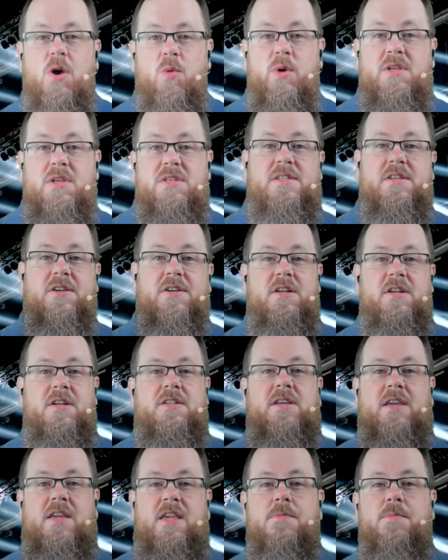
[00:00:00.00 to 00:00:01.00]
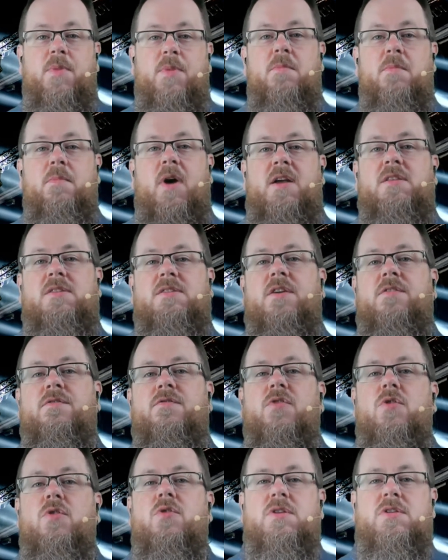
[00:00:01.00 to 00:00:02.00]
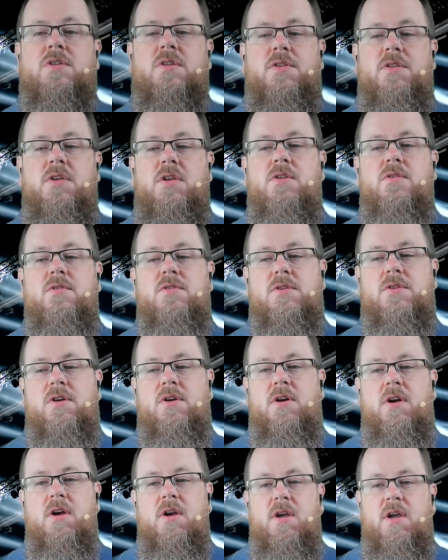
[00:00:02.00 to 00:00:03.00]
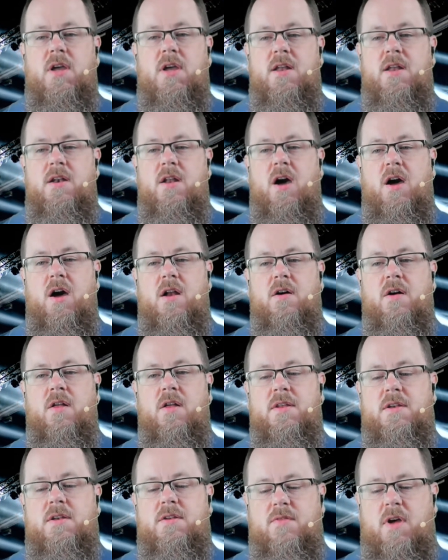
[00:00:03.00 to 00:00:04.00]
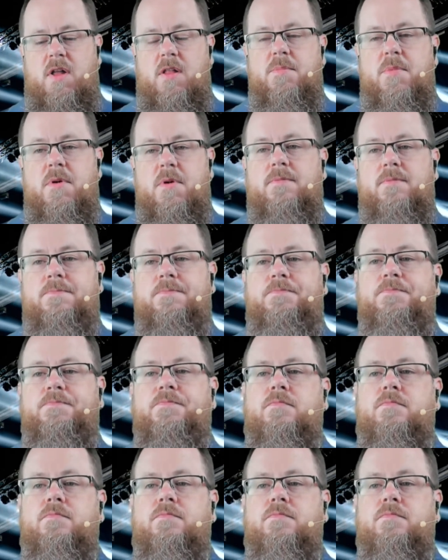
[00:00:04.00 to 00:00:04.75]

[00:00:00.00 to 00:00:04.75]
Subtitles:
we still need to keep our mindset focused on the user and not on the developer.